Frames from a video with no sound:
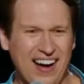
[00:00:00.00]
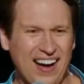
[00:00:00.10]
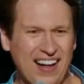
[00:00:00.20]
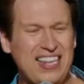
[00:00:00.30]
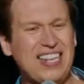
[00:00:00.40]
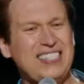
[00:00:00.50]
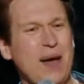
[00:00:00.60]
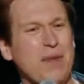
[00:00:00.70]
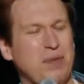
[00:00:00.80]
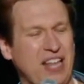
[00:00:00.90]
Like, let's say I'm in
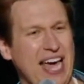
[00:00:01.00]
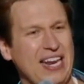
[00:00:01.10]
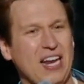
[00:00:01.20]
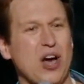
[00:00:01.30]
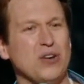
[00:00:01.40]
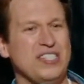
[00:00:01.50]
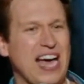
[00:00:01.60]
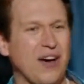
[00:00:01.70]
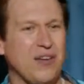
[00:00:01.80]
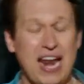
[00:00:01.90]
a plane and it goes
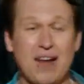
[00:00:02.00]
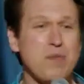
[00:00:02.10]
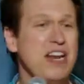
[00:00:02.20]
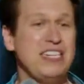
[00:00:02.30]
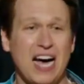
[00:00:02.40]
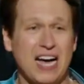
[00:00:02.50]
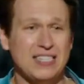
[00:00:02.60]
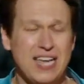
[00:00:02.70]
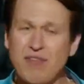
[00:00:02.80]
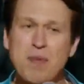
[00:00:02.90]
down and everybody dies.
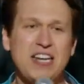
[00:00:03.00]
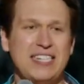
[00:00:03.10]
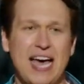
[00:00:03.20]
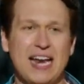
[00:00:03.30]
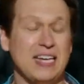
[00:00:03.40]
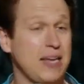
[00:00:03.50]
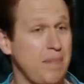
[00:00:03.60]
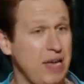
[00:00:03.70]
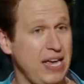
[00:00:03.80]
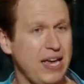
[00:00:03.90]
Everybody's dead except
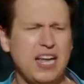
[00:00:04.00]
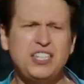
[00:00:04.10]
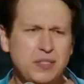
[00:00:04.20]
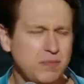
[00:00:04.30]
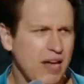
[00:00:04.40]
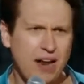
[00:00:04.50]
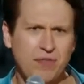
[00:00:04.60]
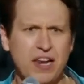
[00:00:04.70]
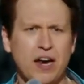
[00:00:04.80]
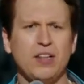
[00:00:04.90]
me, and just out of
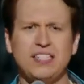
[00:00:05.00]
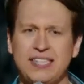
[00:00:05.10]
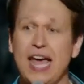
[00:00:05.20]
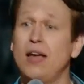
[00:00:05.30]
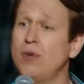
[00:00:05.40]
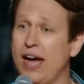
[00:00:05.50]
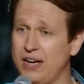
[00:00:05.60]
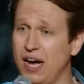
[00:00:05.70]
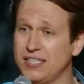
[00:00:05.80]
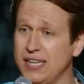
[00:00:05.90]
thin air, let's say Ryan
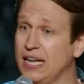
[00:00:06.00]
Gosling.